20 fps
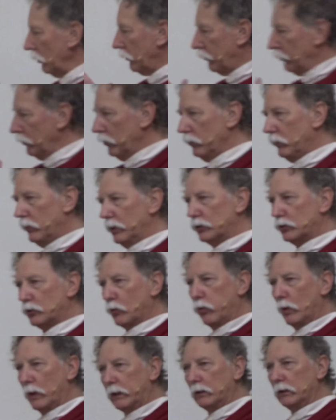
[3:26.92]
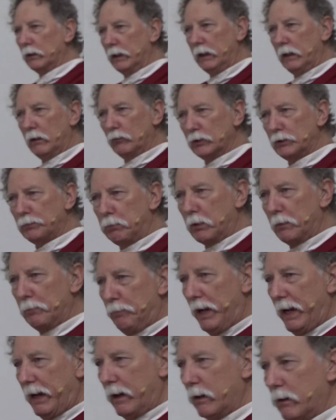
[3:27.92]
through this quickly. It was
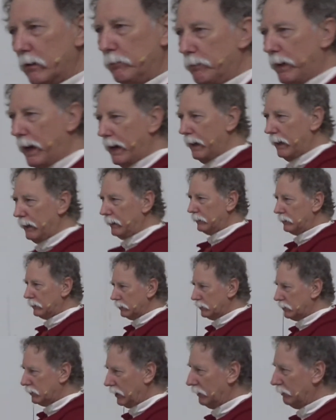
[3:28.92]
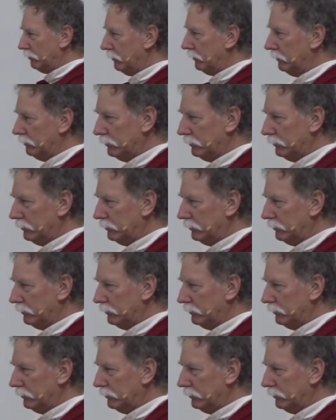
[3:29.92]
prepared by some